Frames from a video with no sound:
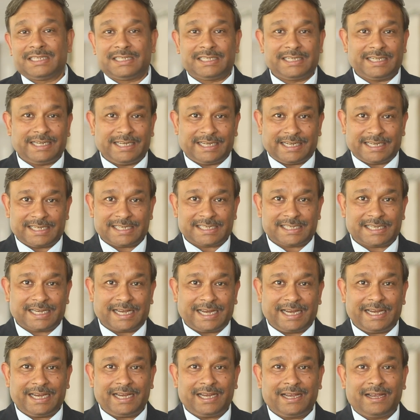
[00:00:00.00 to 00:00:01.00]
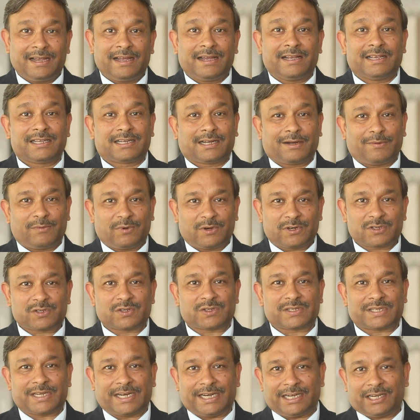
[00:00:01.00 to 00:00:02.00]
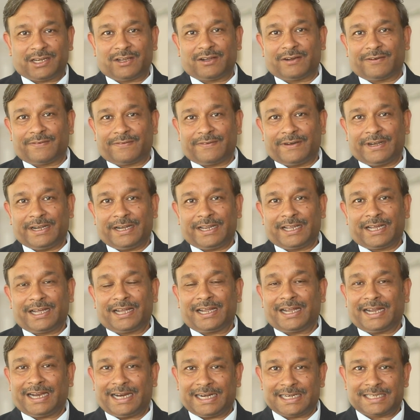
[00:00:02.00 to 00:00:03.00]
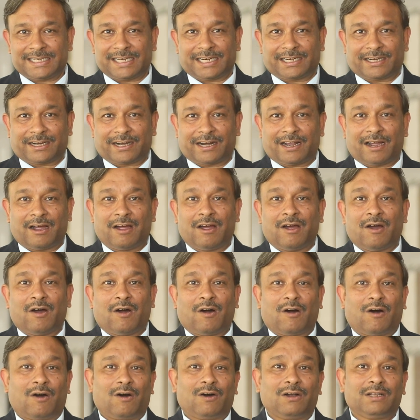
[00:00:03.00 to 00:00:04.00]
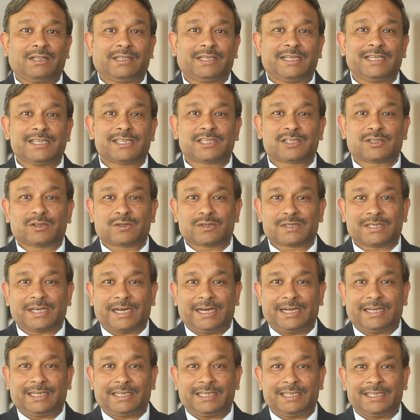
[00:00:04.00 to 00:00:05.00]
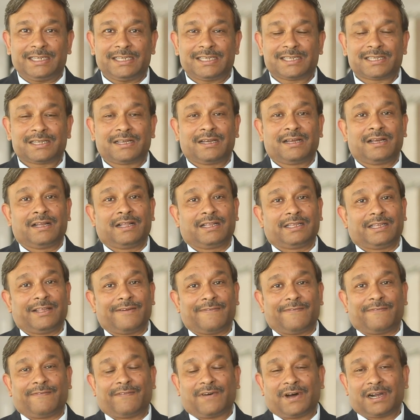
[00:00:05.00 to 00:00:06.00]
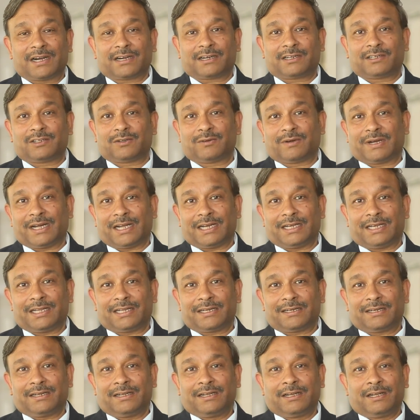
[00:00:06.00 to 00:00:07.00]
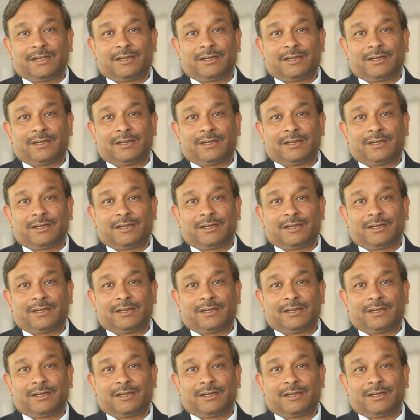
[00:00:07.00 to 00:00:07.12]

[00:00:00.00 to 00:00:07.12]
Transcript: GDSI, Computer Society of India, etc. All these societies, they work together